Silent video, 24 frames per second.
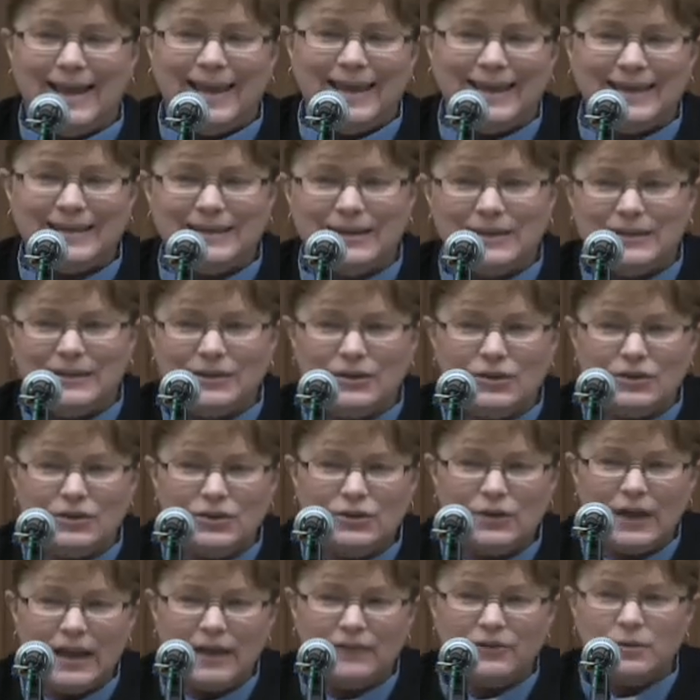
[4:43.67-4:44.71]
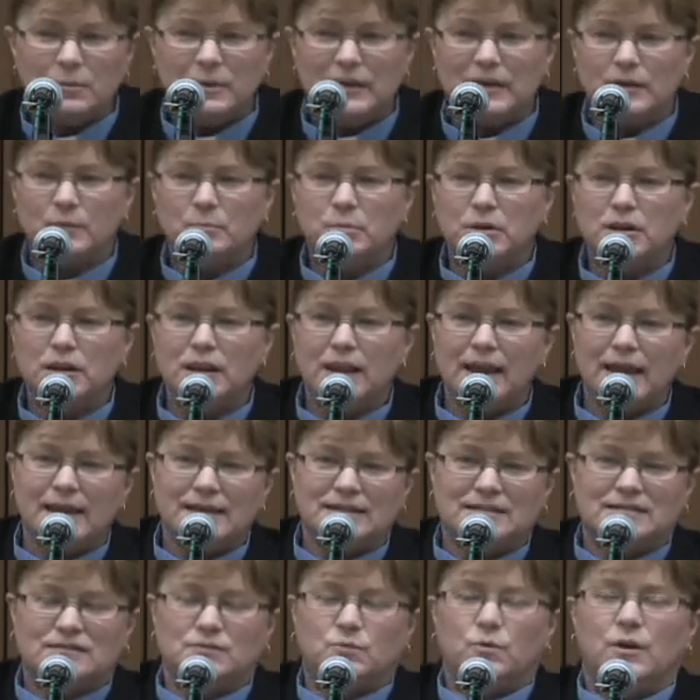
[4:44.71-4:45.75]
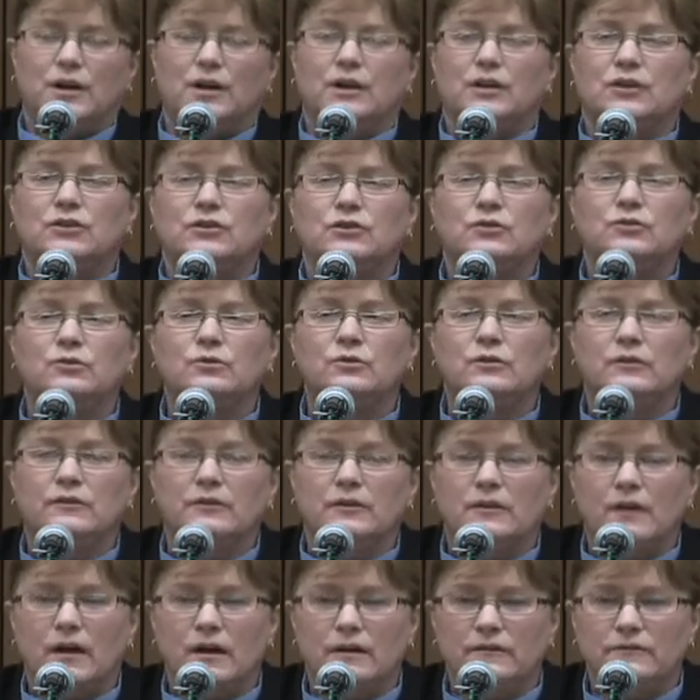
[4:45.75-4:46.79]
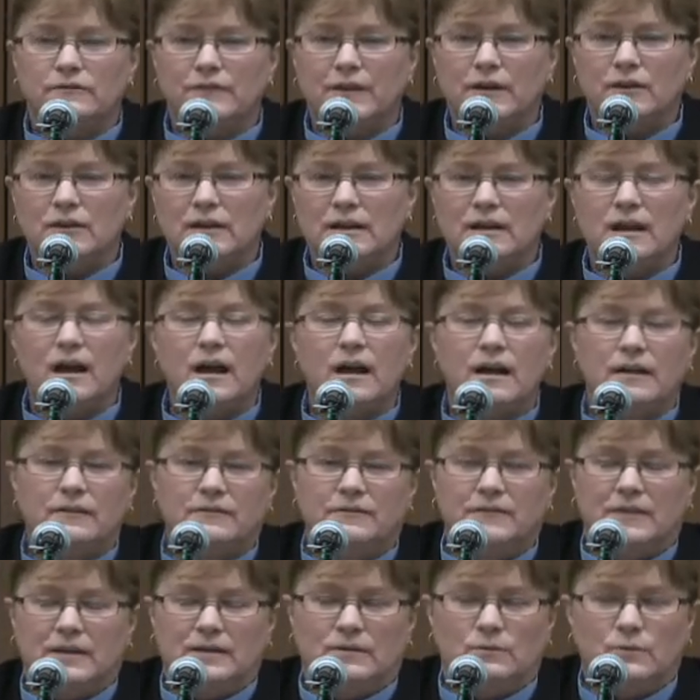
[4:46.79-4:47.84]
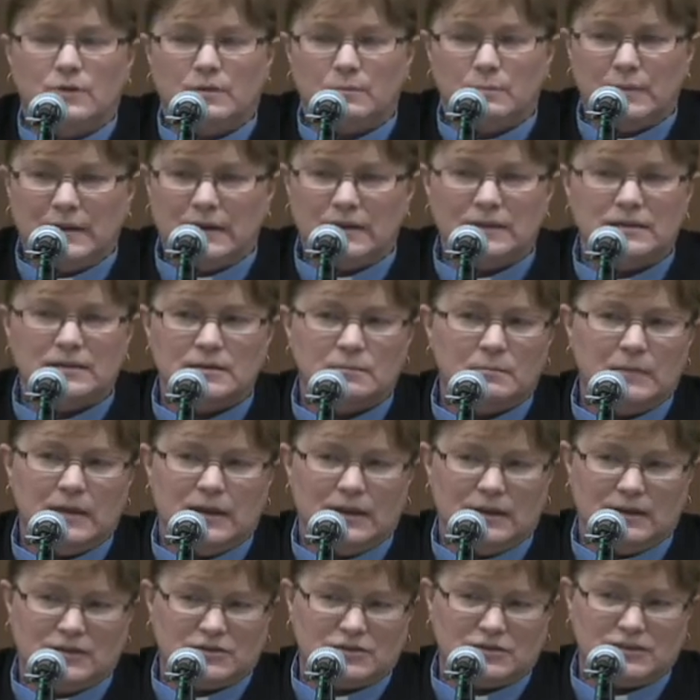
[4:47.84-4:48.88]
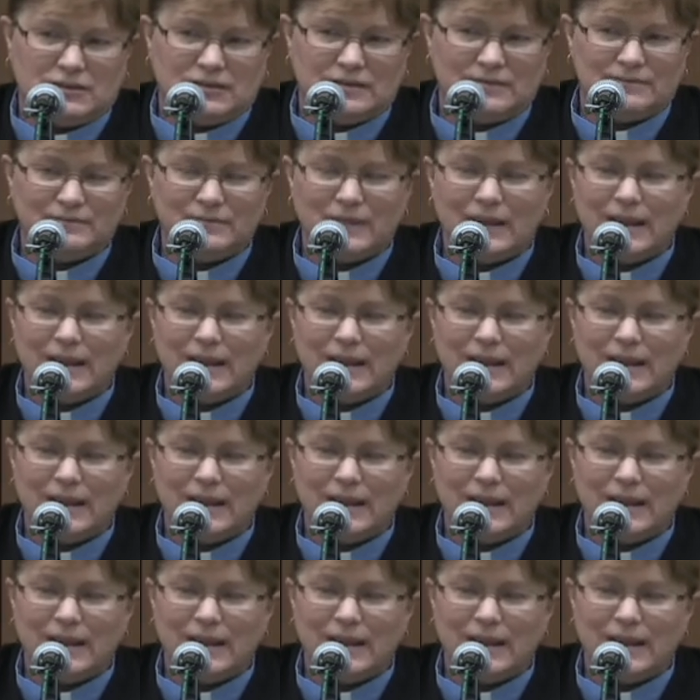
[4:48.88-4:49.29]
And, you have to be at a place where you are very confident with being diminished.